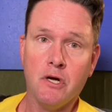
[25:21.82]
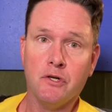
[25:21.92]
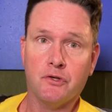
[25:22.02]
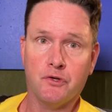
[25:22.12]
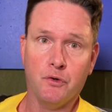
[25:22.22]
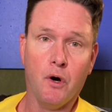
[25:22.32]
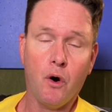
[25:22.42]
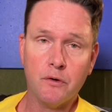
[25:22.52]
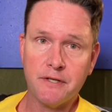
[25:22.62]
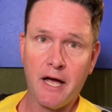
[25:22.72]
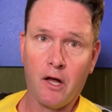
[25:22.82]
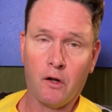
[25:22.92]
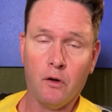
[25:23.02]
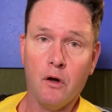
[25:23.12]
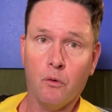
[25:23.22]
to a hotel,
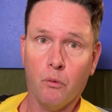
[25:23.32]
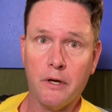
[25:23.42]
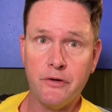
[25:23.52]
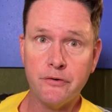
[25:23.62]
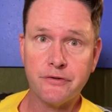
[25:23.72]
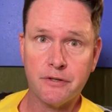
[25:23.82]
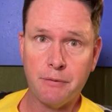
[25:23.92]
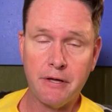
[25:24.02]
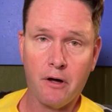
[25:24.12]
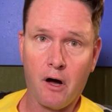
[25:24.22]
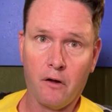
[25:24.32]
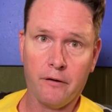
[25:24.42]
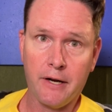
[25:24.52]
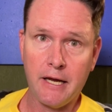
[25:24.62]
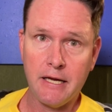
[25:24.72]
what used to be the
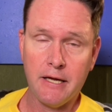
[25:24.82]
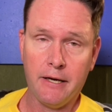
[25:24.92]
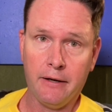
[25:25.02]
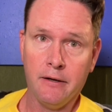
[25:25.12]
Holiday Inn.